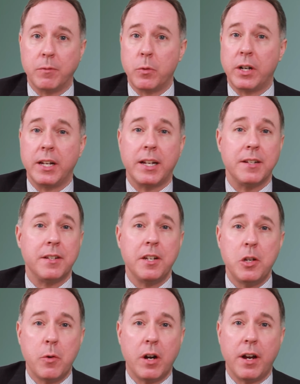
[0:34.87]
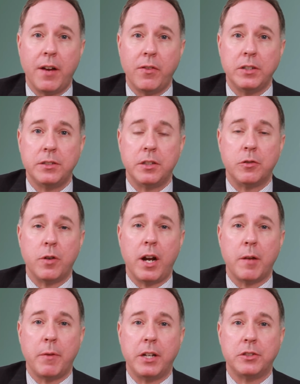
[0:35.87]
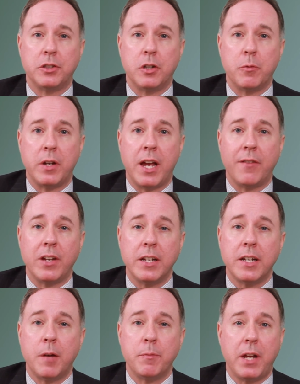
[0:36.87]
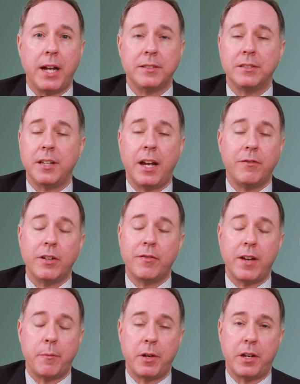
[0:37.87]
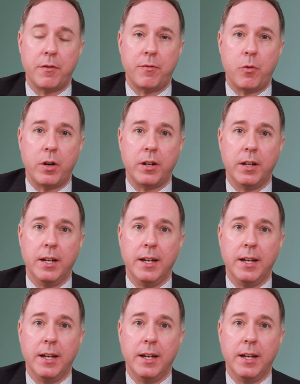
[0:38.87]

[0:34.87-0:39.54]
We're going to continue our efforts to try to make sure we have income taxes every family can afford.